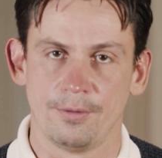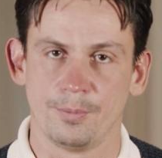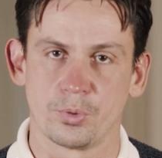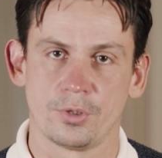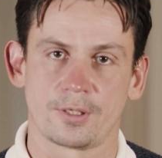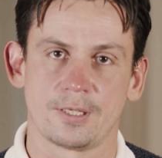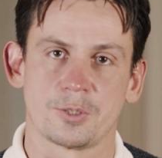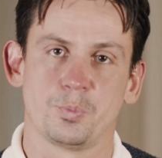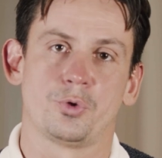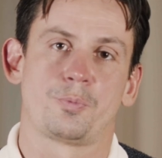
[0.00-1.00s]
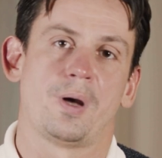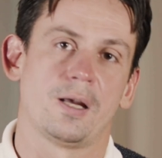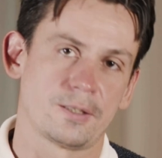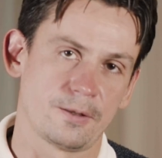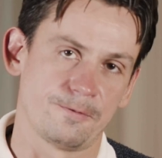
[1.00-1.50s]
The product has both
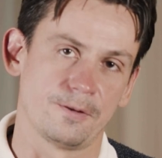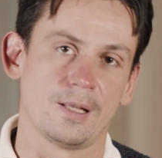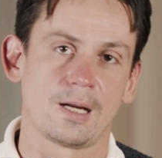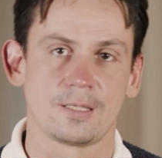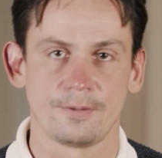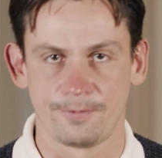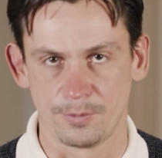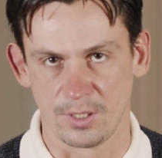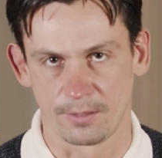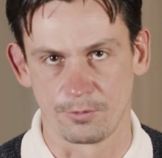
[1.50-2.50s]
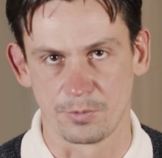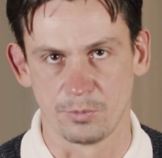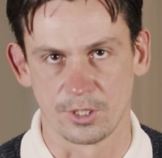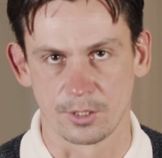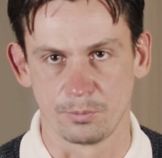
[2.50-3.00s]
positive and negative feedback from the
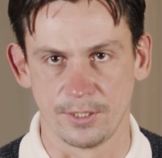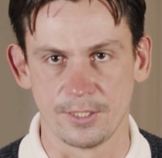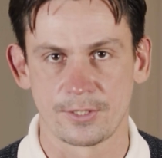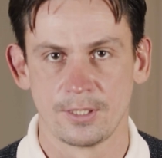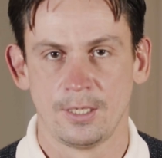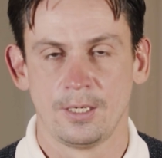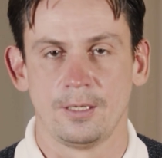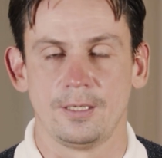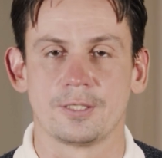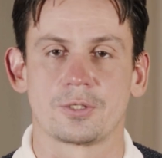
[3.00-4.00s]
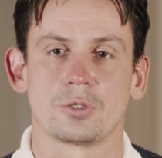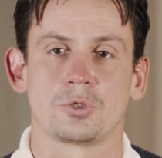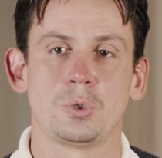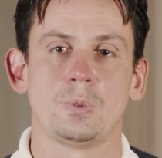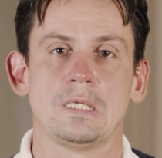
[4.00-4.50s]
marketplace. It's
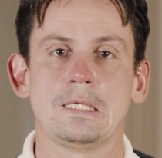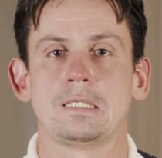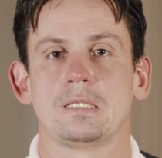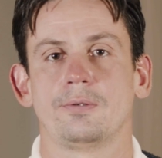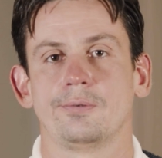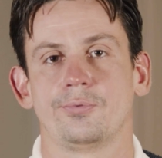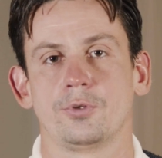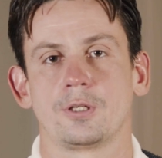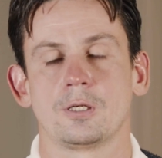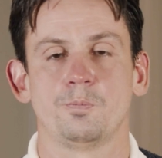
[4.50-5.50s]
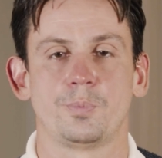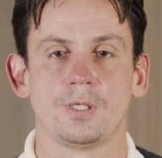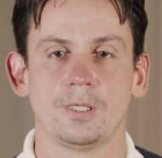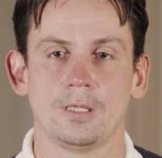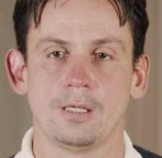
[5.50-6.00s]
too easy for the
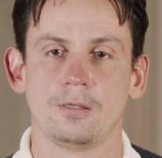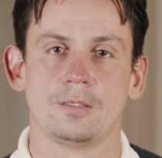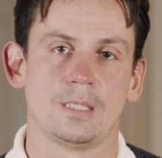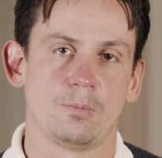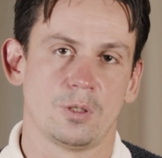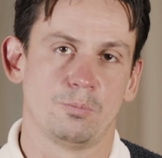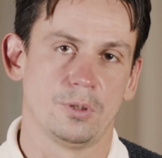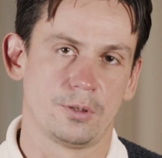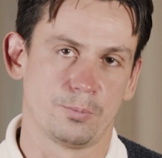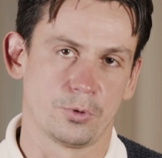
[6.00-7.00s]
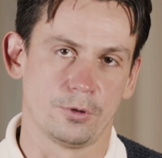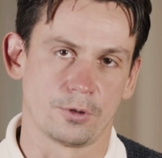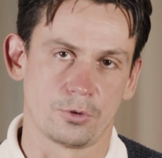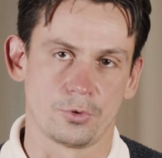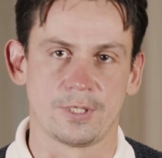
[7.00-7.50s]
company and the team that built the
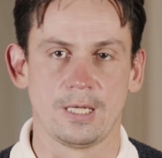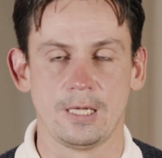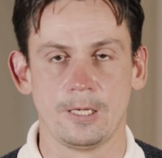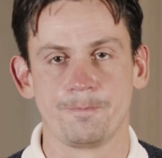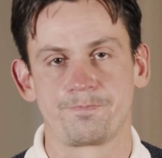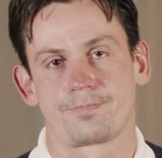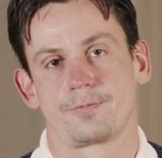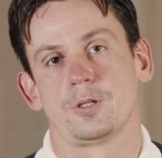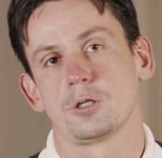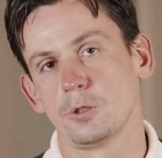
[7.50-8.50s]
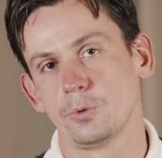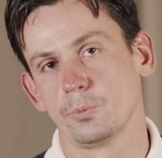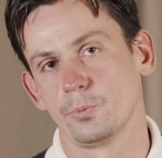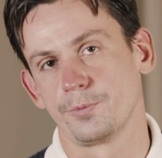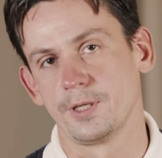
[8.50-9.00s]
product to say, you
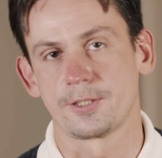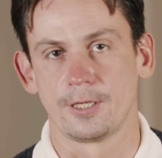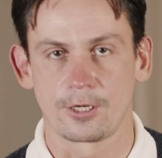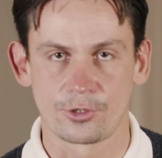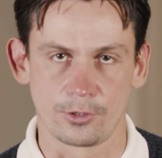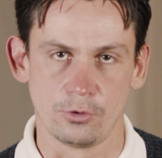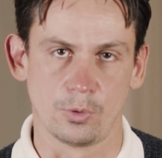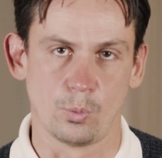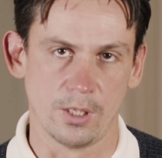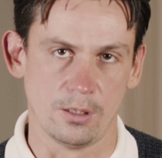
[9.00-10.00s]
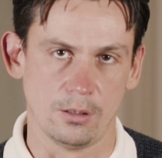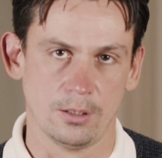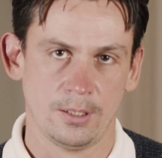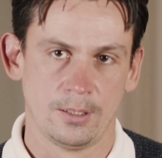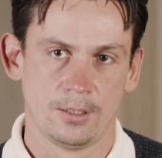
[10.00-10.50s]
know, things are actually going
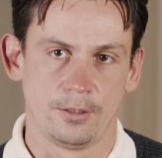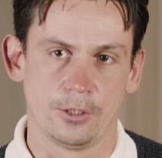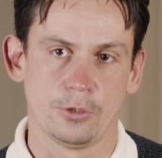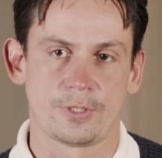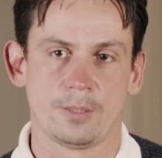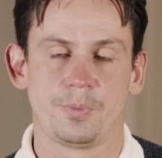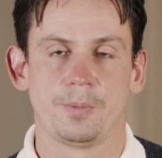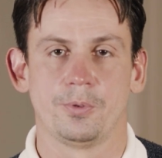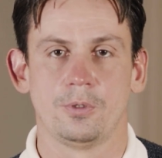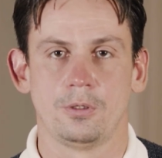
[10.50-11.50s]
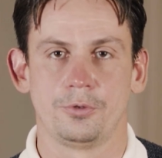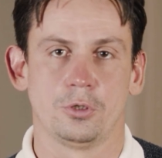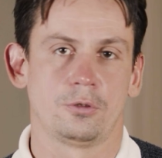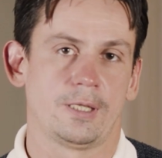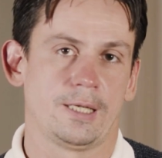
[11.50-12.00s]
well. You know, some people
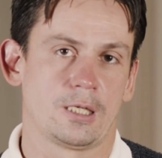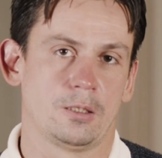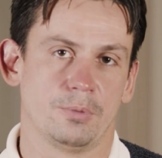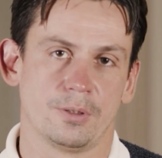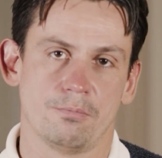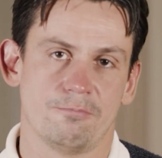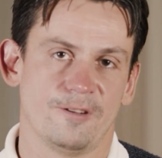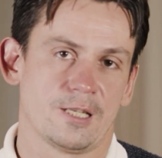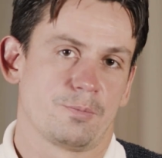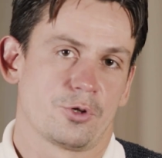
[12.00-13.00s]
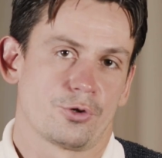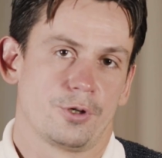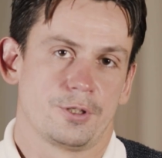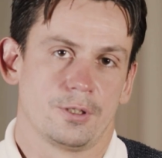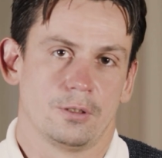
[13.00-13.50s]
don't like it, but vast
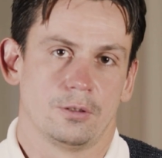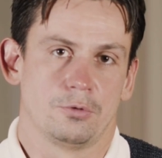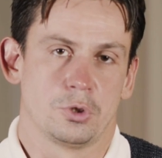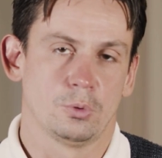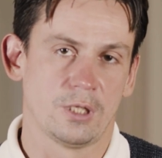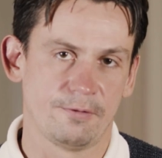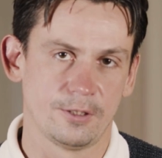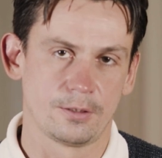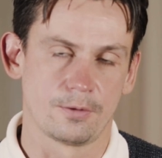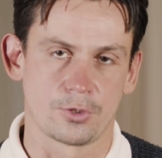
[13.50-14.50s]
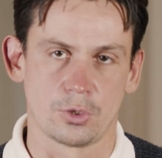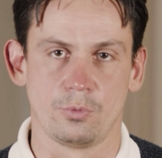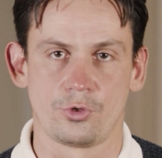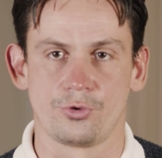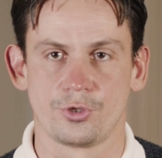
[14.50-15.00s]
majority do love it, so
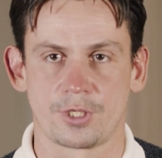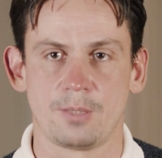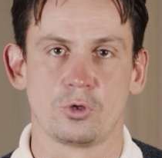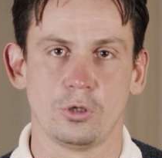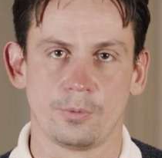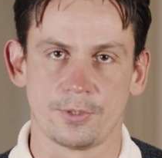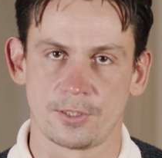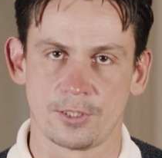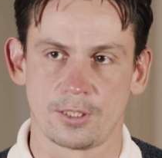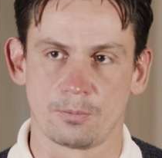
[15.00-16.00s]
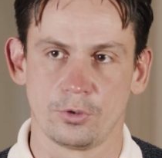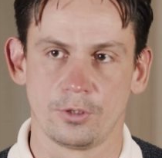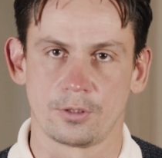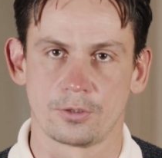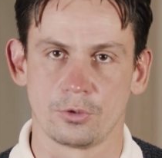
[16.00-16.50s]
we should just keep going with existing
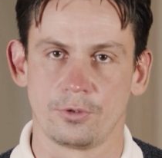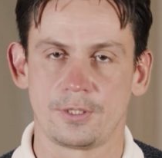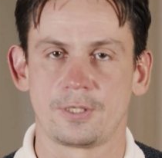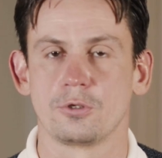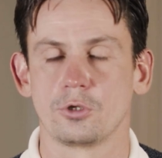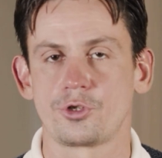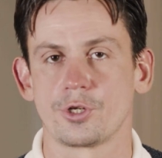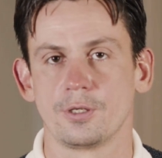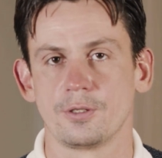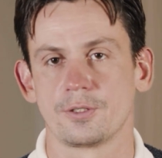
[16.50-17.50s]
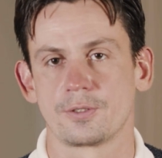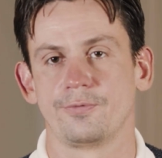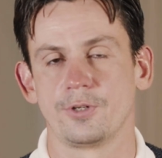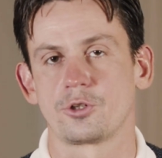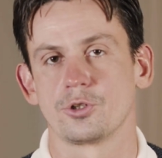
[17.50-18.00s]
product. So this inertia and this
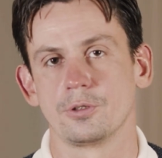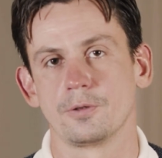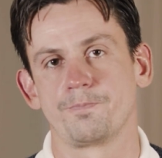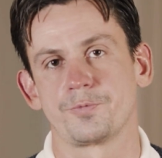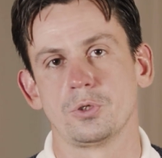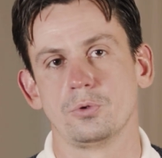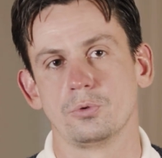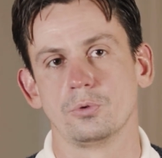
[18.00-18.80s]
friction to